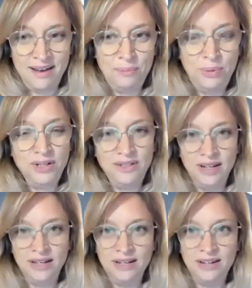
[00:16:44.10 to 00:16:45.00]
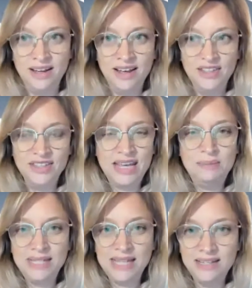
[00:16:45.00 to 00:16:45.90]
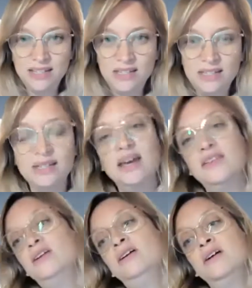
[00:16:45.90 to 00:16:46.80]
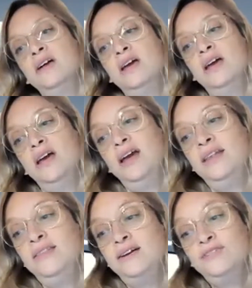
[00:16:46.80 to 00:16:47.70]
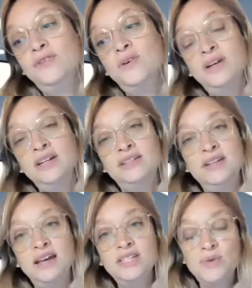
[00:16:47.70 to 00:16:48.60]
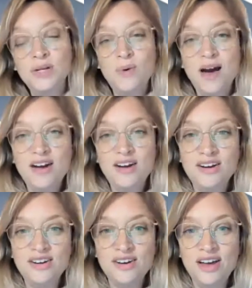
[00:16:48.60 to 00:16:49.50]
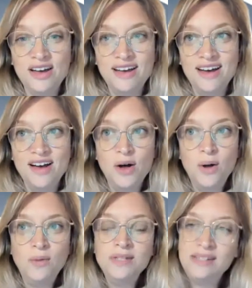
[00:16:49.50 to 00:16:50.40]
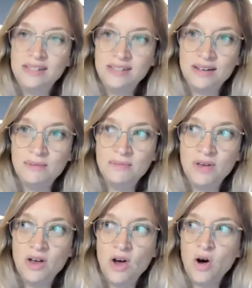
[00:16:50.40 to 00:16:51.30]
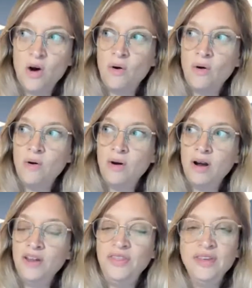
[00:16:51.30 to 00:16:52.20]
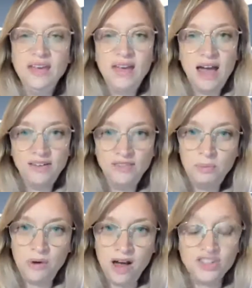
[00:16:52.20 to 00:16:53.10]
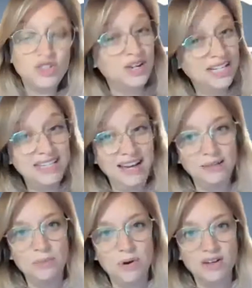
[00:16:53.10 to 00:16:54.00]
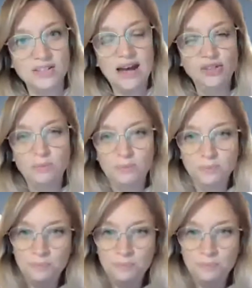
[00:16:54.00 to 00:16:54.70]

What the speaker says: put in the same sentence together. And therefore, it does require a whole system or thinking out of the box or inside the box, how to